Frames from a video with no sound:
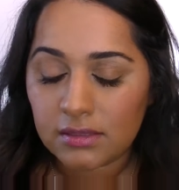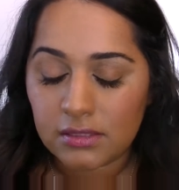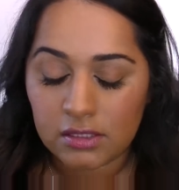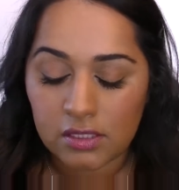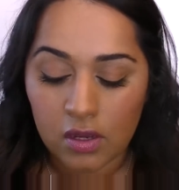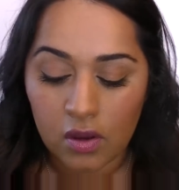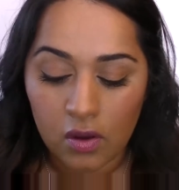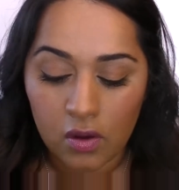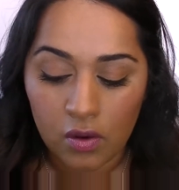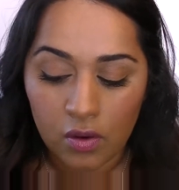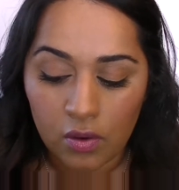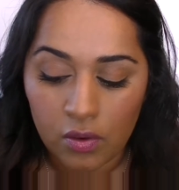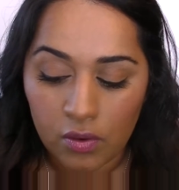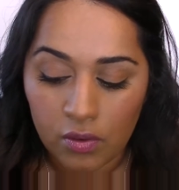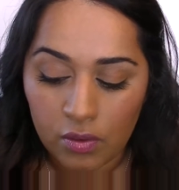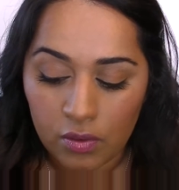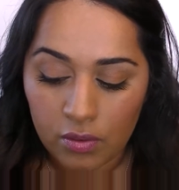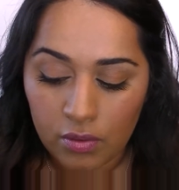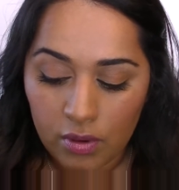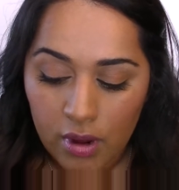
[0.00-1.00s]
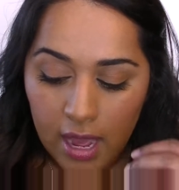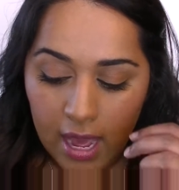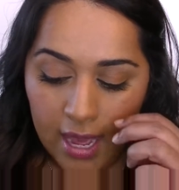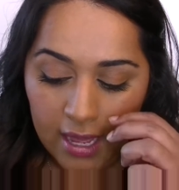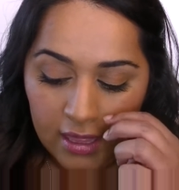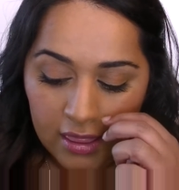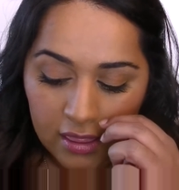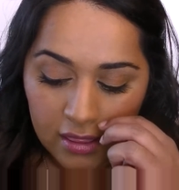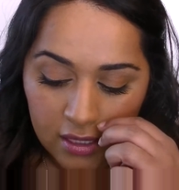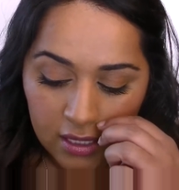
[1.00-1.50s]
So
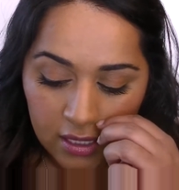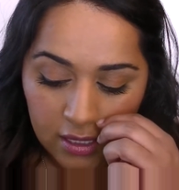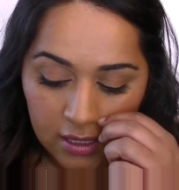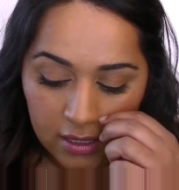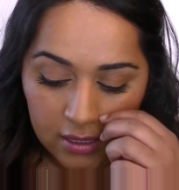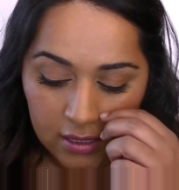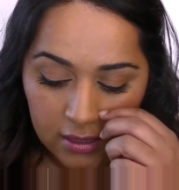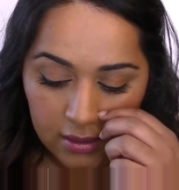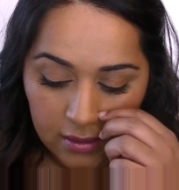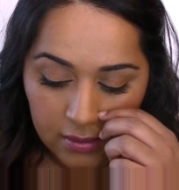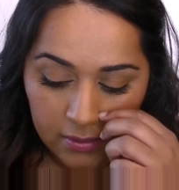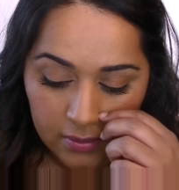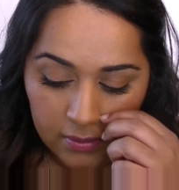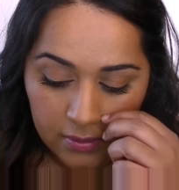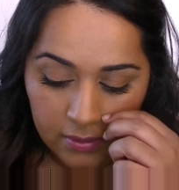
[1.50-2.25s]
I think